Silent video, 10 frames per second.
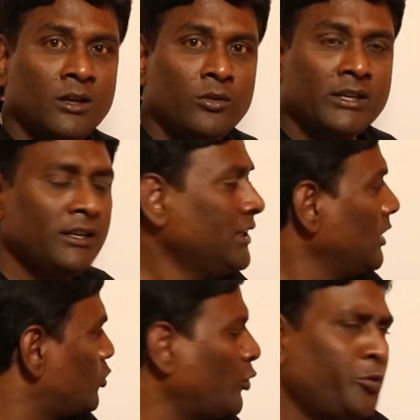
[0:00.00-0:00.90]
Okay,
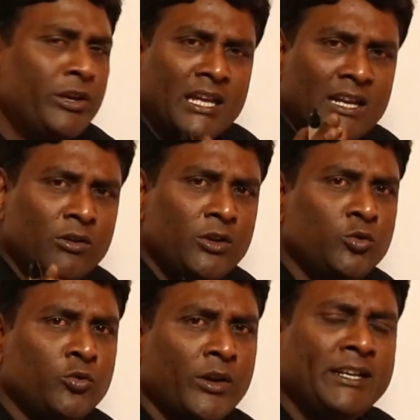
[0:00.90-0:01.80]
so wherever
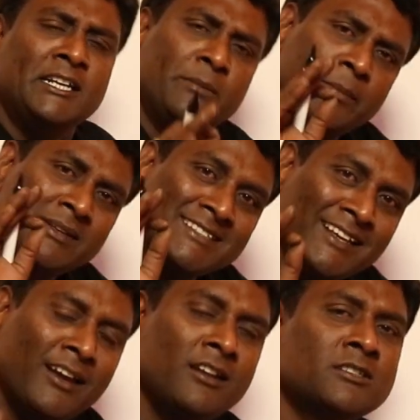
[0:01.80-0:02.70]
you find, it may be
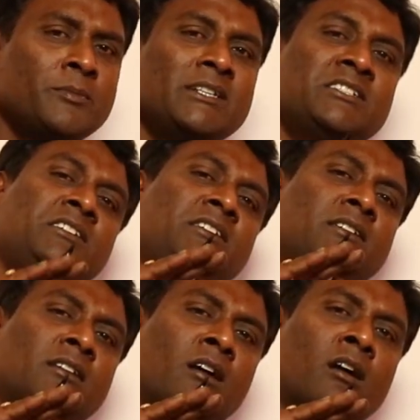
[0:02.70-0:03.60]
synchronous
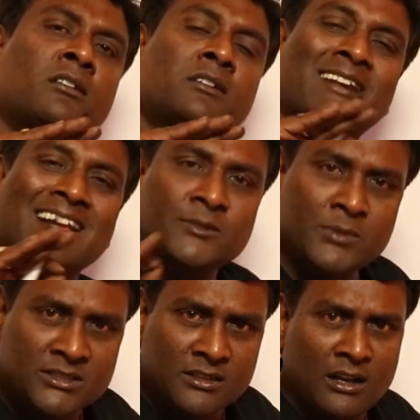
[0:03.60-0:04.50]
machine or
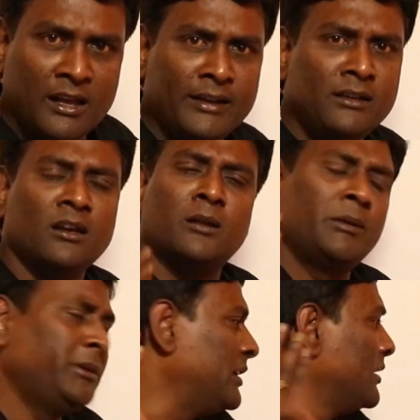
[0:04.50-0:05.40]
transmission line or
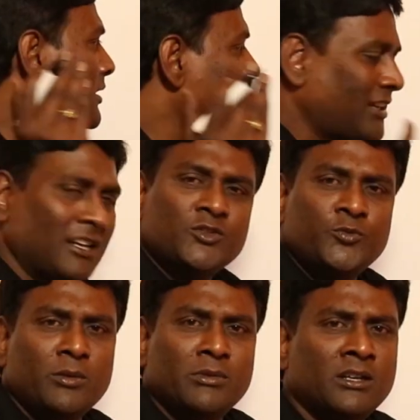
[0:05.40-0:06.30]
maybe
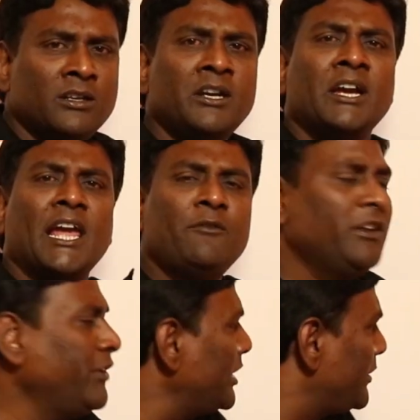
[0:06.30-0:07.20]
transformer,
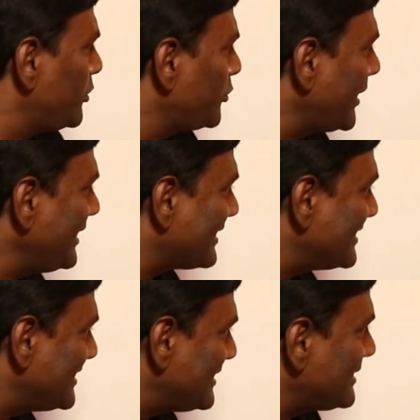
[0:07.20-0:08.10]
everywhere if you find
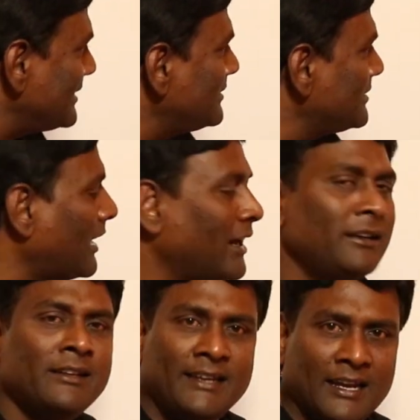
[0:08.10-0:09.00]
resistance
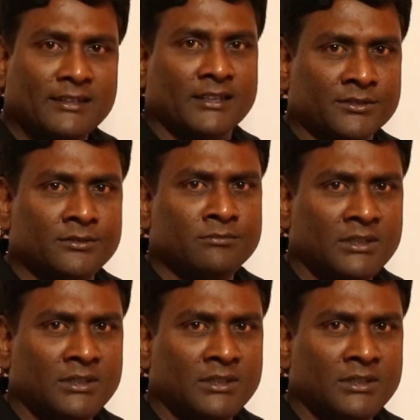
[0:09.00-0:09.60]
and reactance,